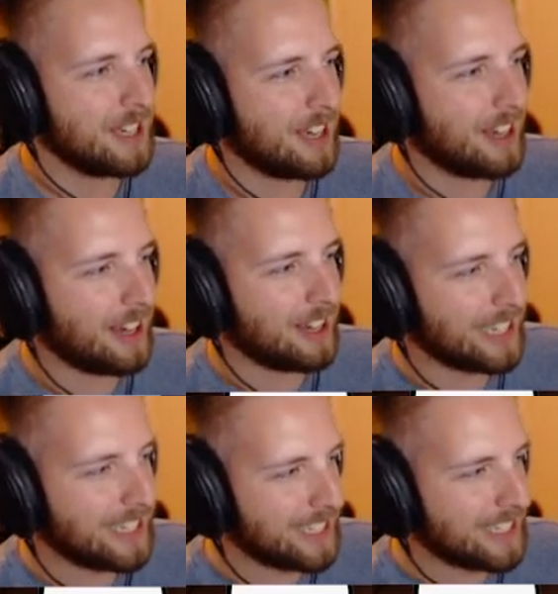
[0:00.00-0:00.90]
I'll
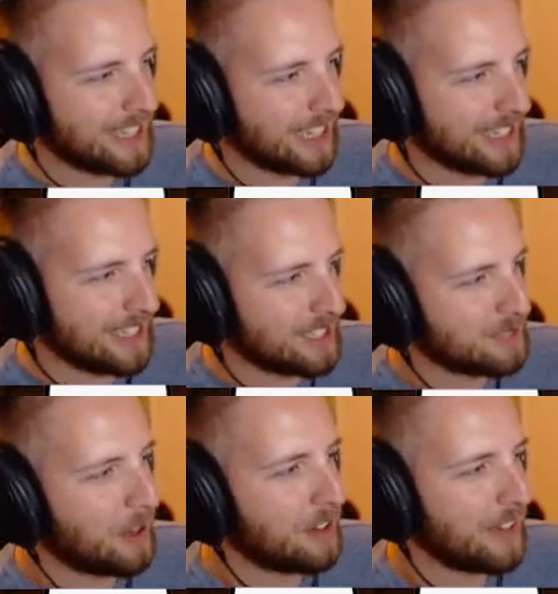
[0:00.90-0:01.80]
edit in like a
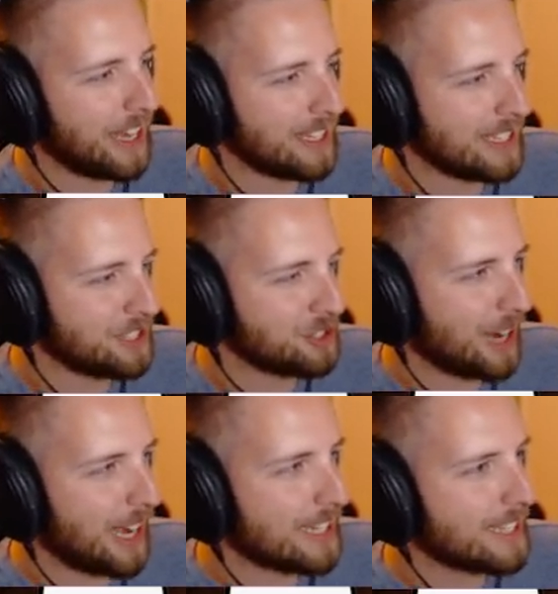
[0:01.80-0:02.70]
small violin track.